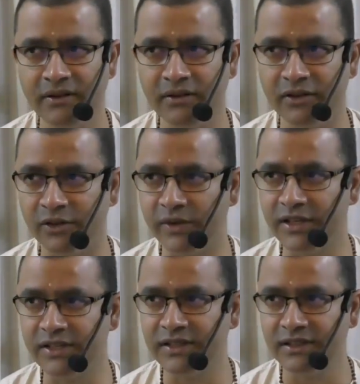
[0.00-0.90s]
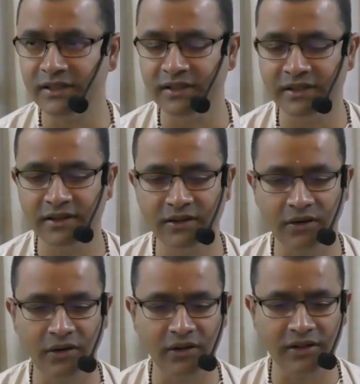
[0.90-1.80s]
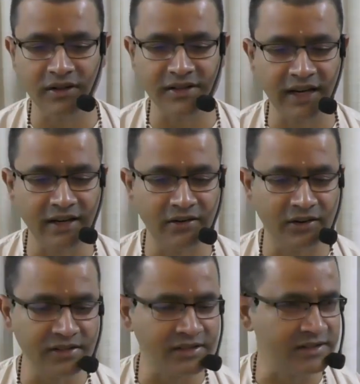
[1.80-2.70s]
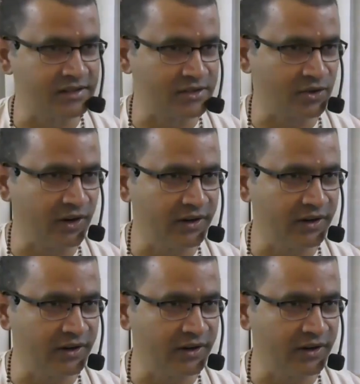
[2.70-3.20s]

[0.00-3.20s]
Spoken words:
with which all this ignorance is destroyed.